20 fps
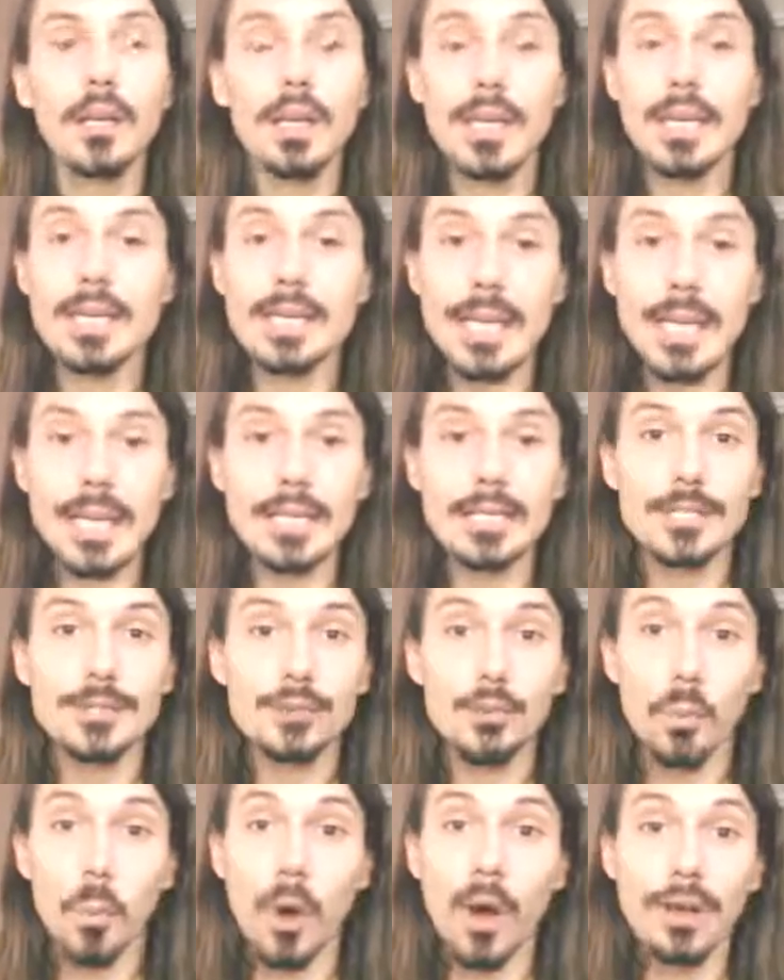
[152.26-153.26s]
innate
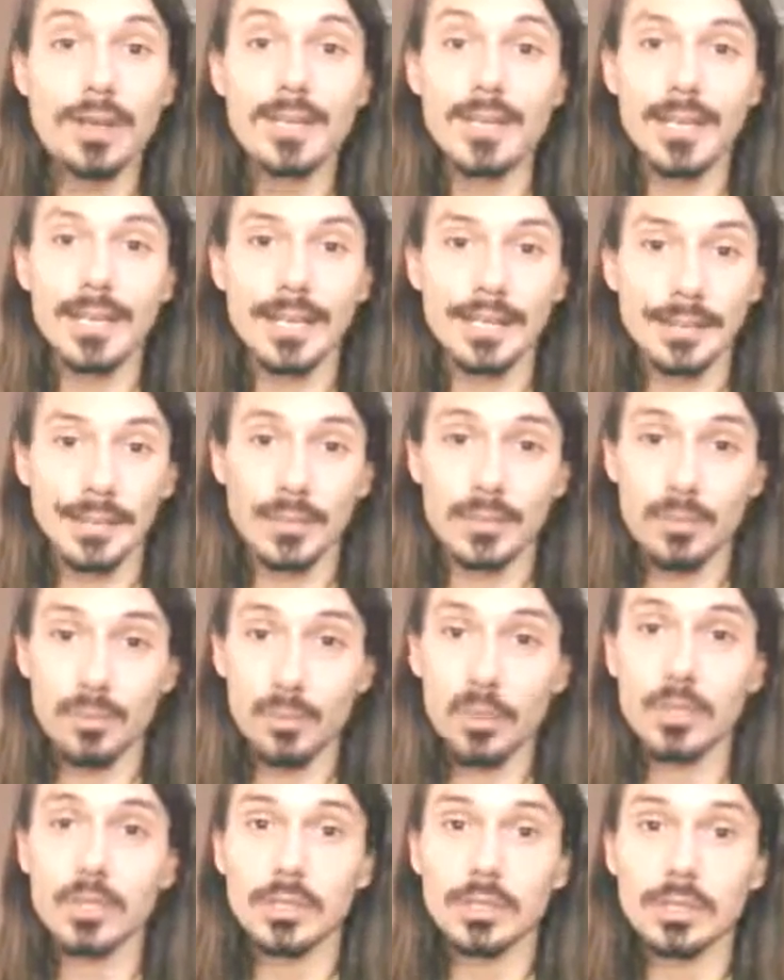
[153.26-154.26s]
wanting in this
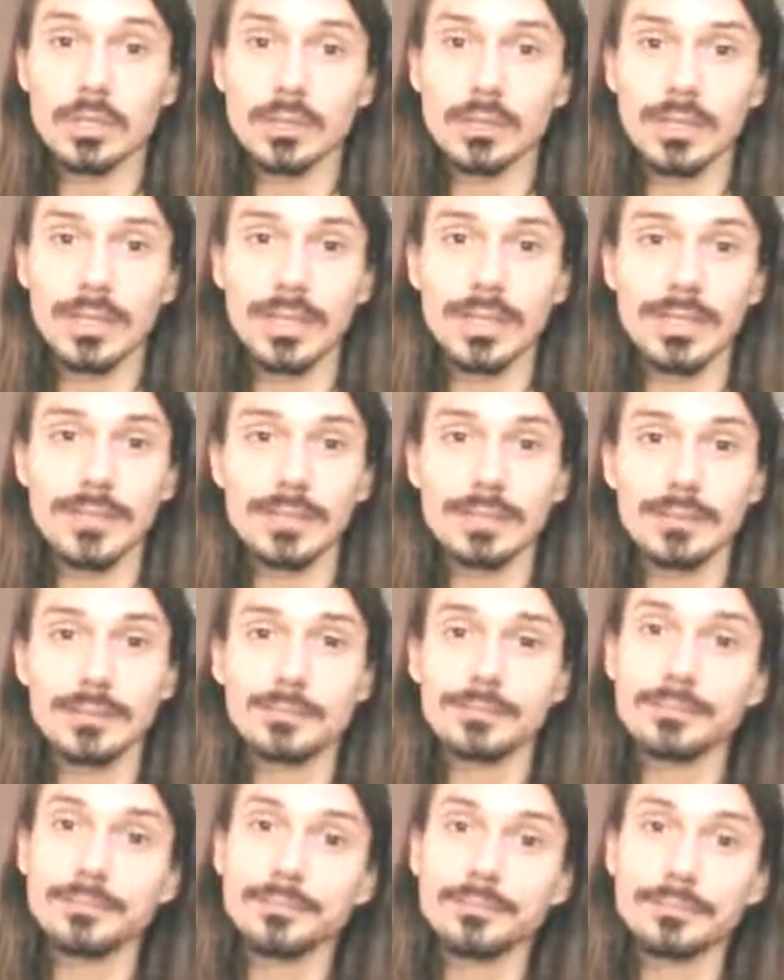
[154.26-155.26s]
world. It's like,
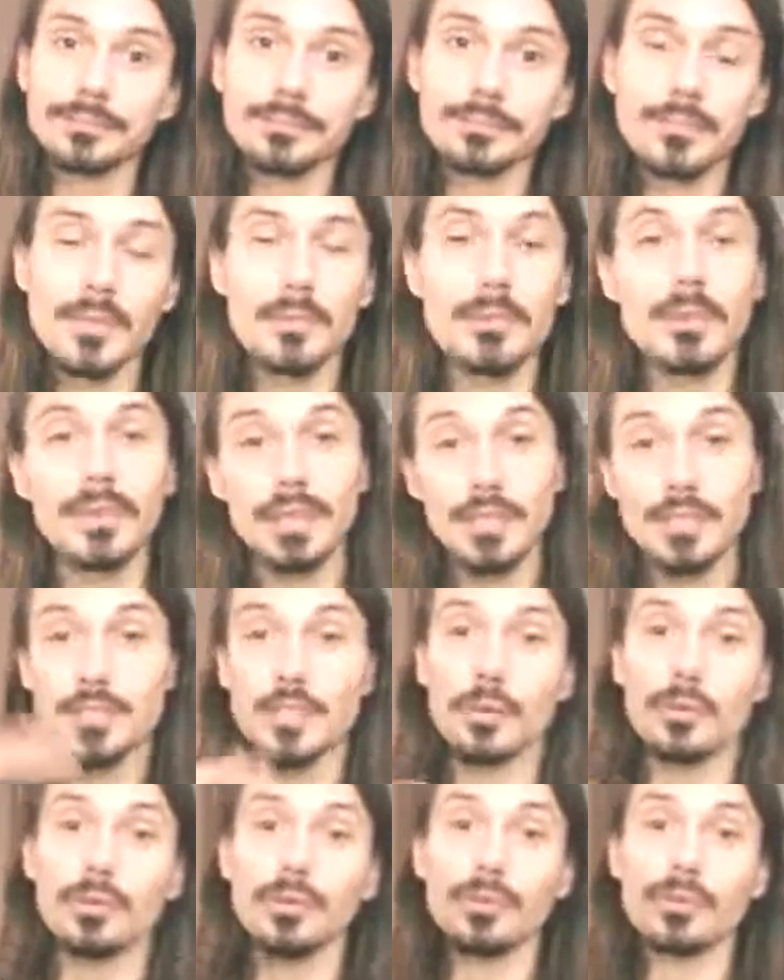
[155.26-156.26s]
maybe things
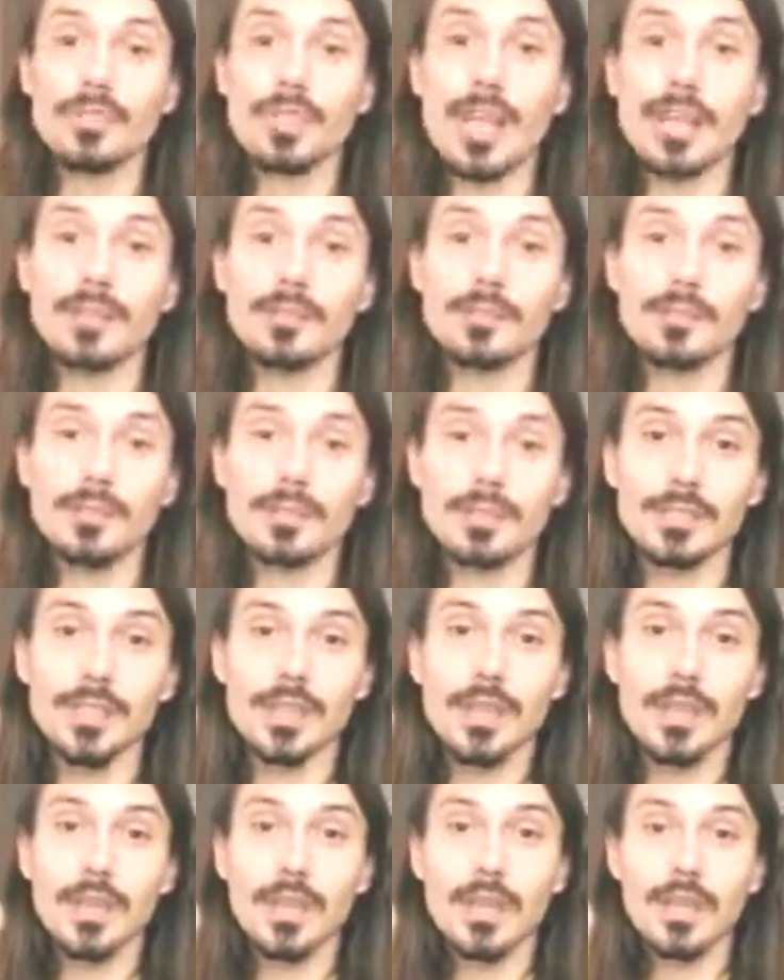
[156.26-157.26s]
go through cycles, and
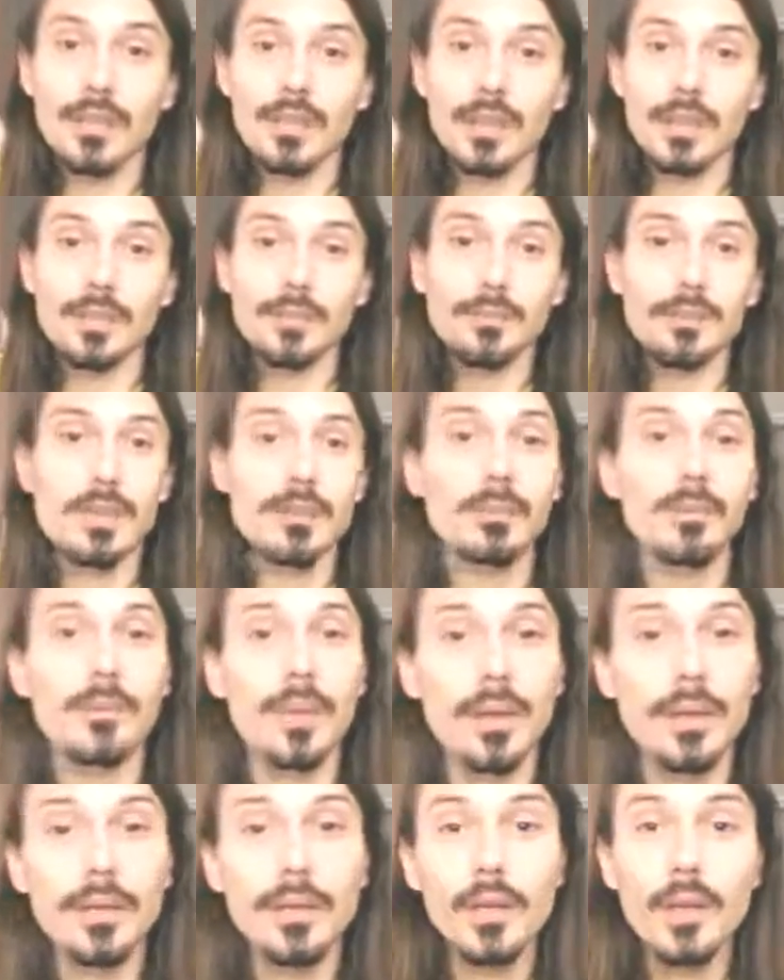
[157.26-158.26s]
like people
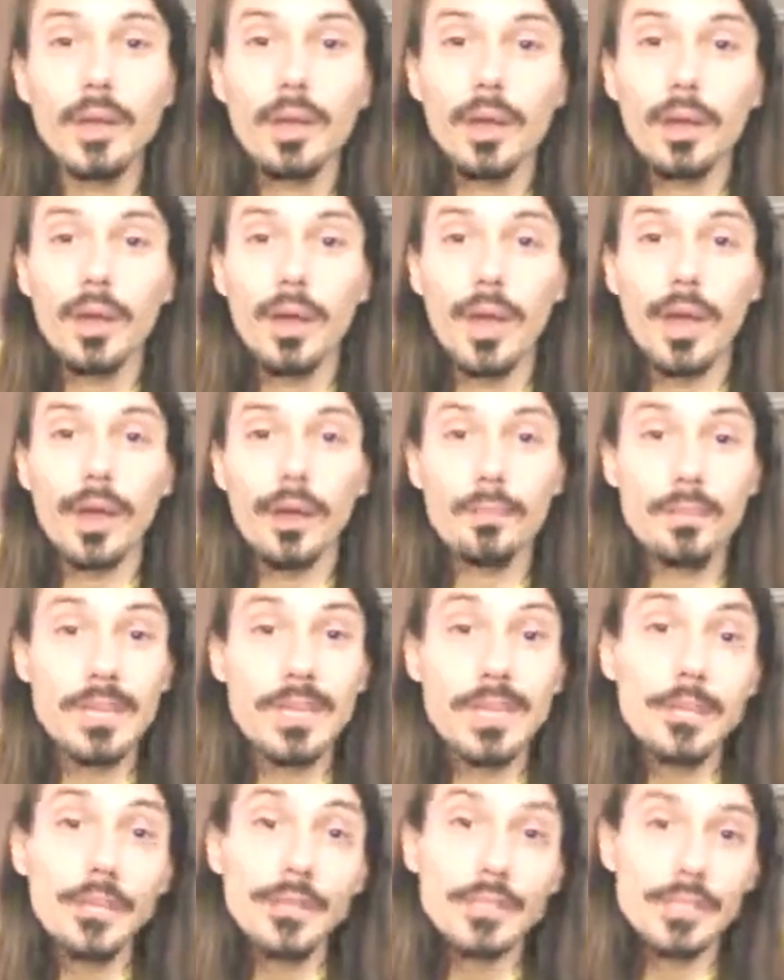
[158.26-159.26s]
might
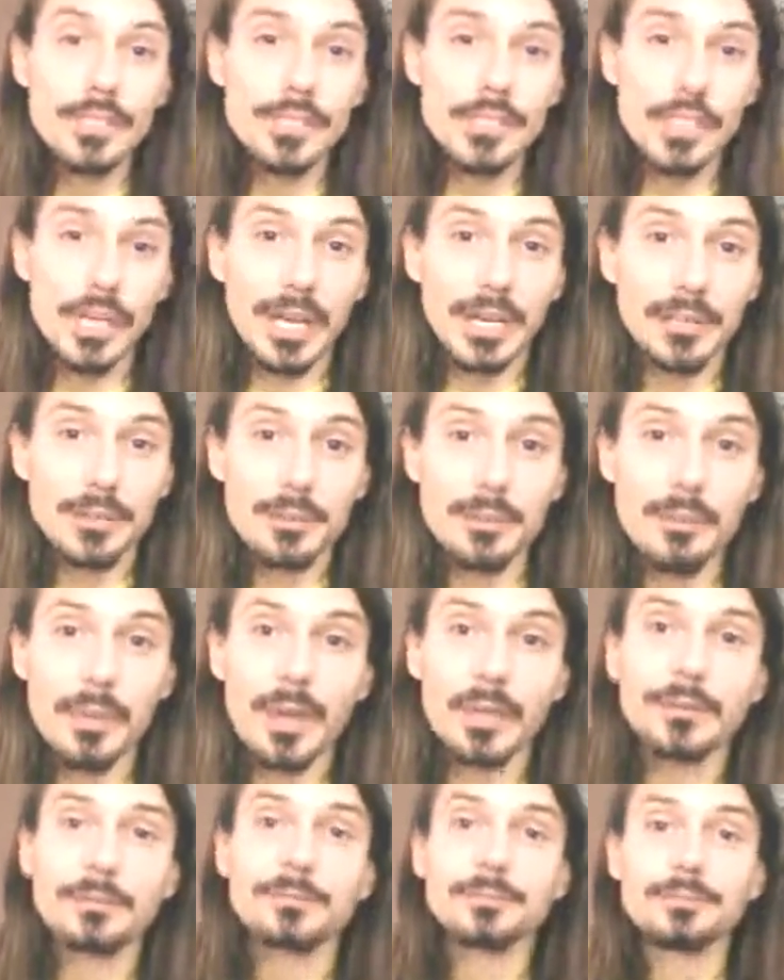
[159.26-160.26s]
appear to change,
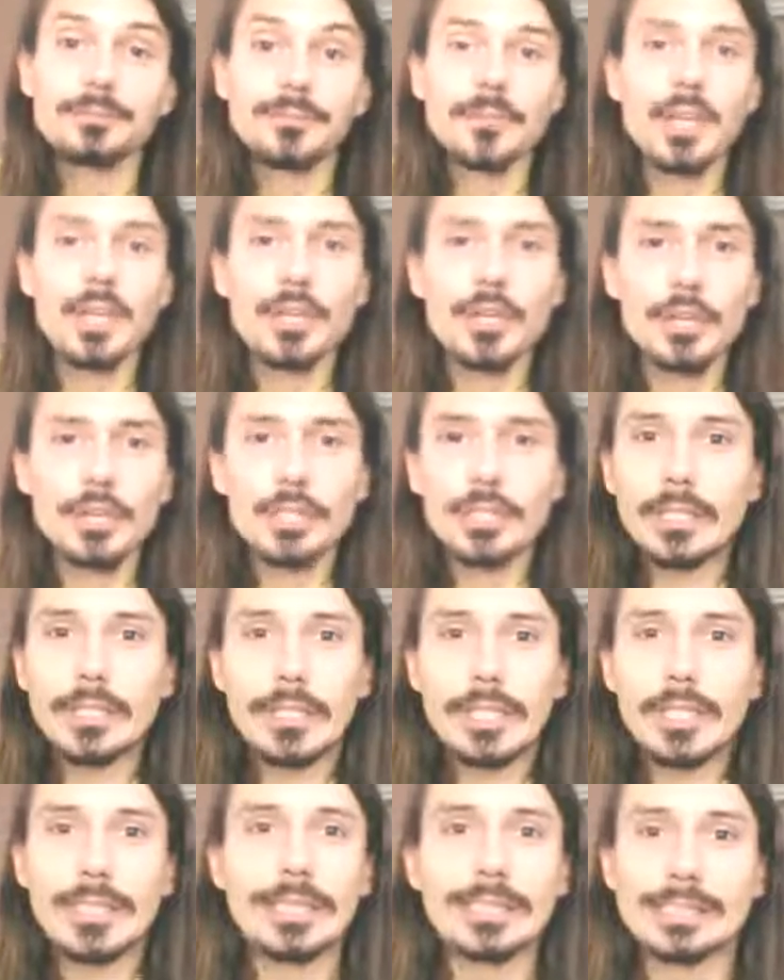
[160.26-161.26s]
but
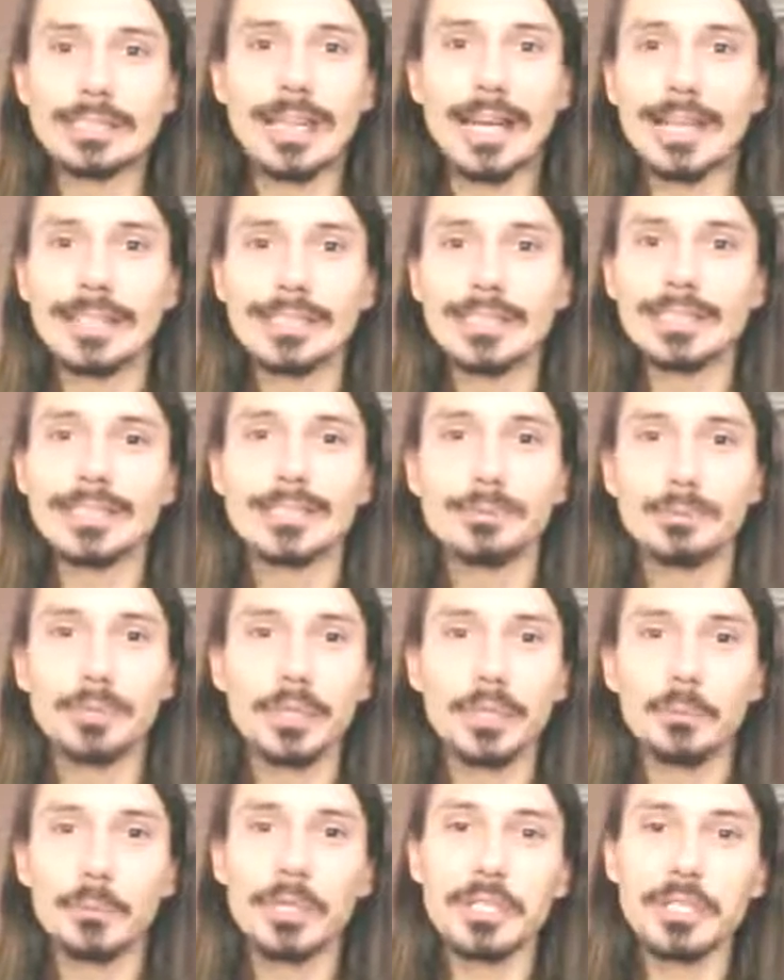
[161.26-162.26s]
inertly inside, it's
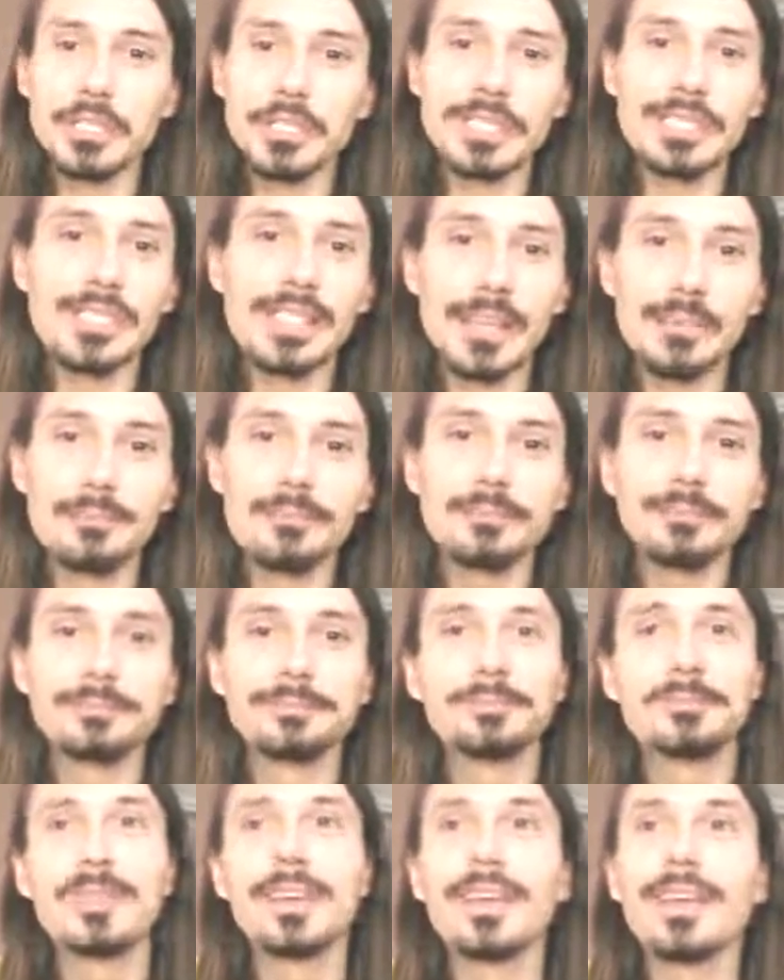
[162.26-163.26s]
pretty much the same.
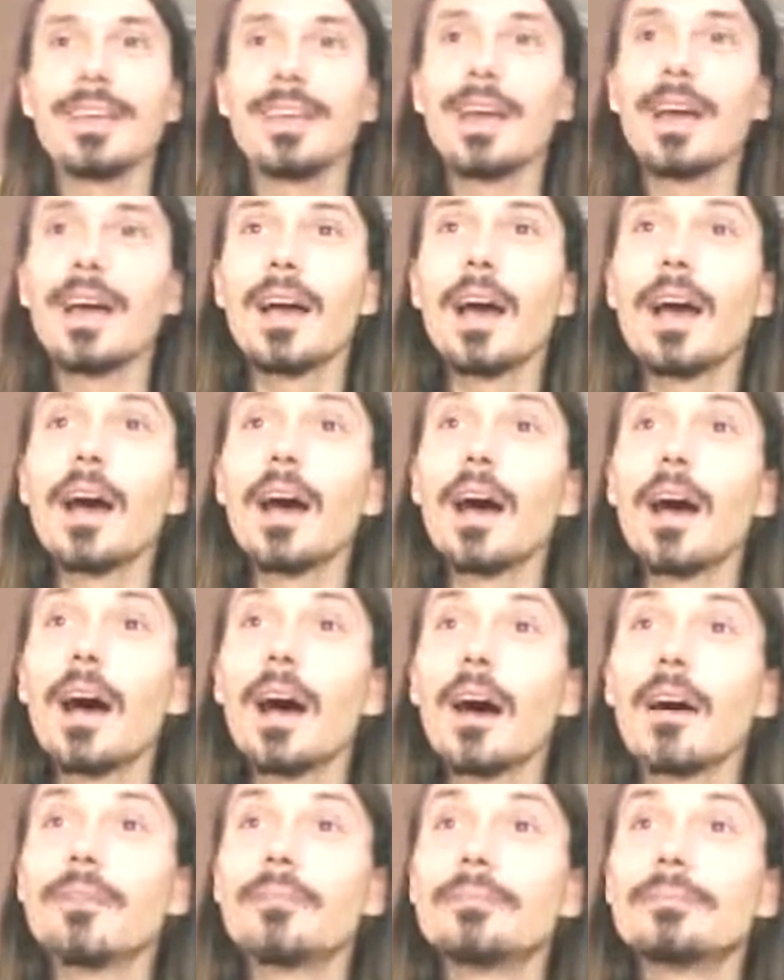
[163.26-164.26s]

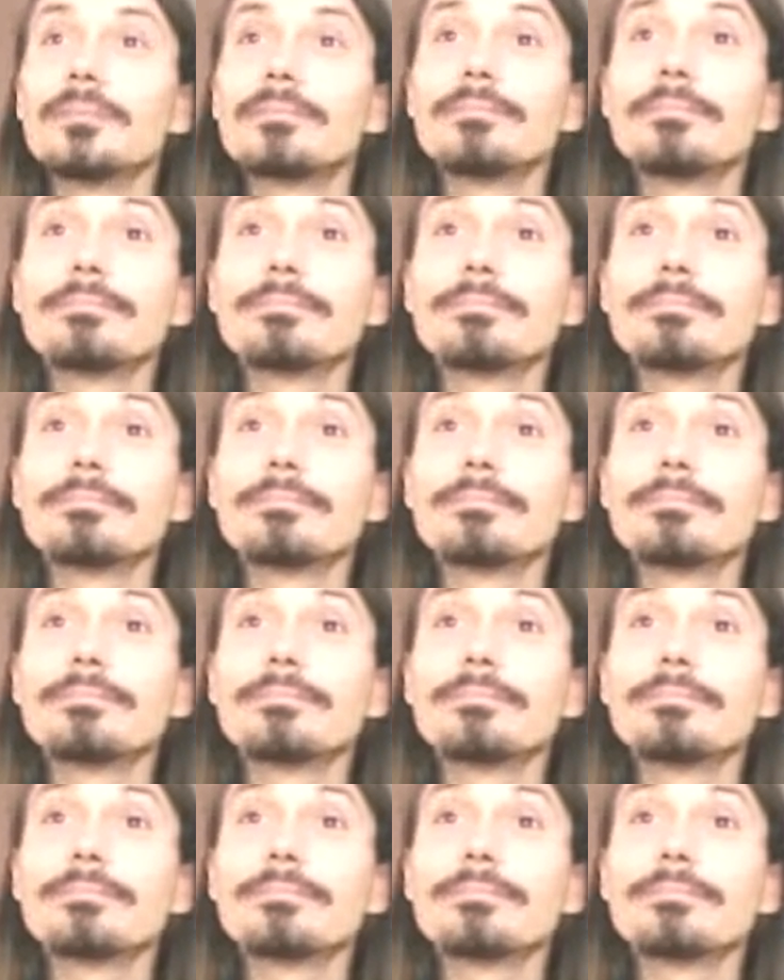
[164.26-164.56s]
And